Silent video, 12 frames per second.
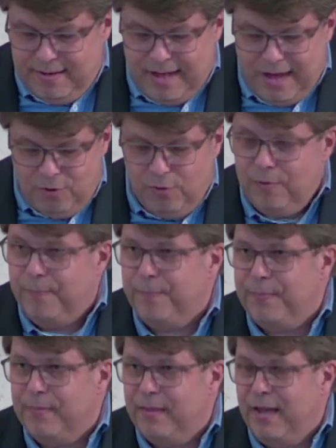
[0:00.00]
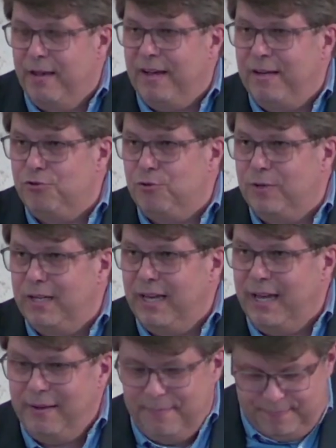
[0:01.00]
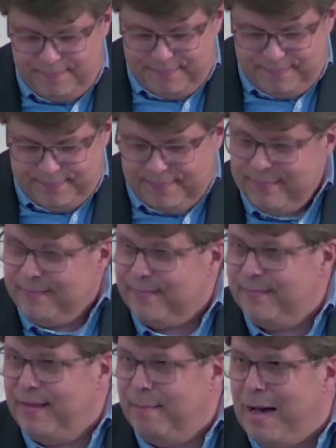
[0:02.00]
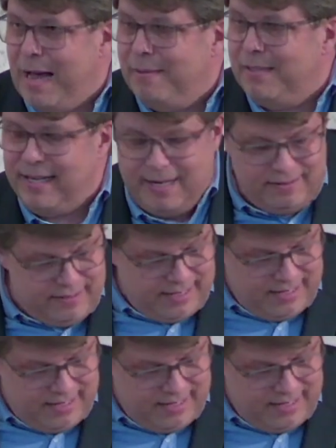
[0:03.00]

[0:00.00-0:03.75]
Now, eventually, the Bible tells